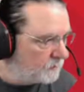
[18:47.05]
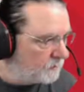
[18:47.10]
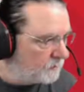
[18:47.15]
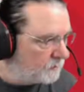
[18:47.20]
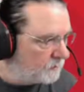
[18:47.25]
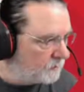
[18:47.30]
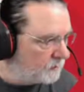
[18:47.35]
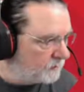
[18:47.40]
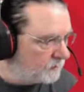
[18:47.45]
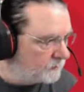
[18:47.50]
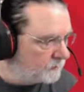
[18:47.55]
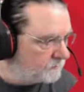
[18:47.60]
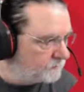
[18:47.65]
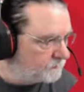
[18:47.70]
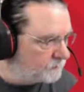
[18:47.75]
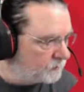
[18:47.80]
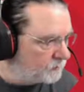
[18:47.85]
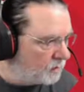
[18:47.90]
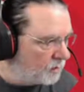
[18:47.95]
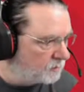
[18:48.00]

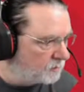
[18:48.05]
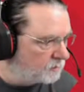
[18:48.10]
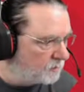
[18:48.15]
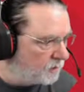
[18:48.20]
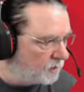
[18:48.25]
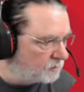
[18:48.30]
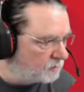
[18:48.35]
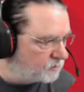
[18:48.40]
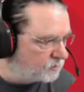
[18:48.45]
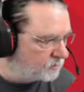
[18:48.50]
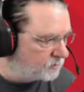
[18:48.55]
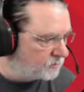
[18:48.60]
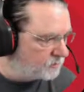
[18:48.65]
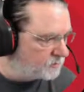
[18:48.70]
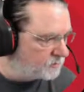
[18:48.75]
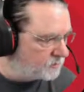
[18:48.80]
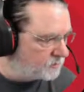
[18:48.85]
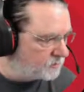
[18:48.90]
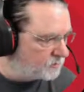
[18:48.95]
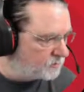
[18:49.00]
Long Dog joined
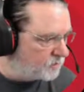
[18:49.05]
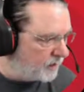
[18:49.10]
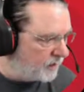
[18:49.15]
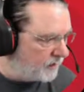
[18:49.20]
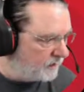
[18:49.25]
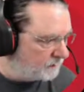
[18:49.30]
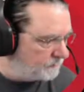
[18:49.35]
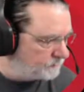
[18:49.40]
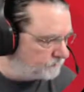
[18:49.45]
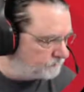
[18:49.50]
us in chat.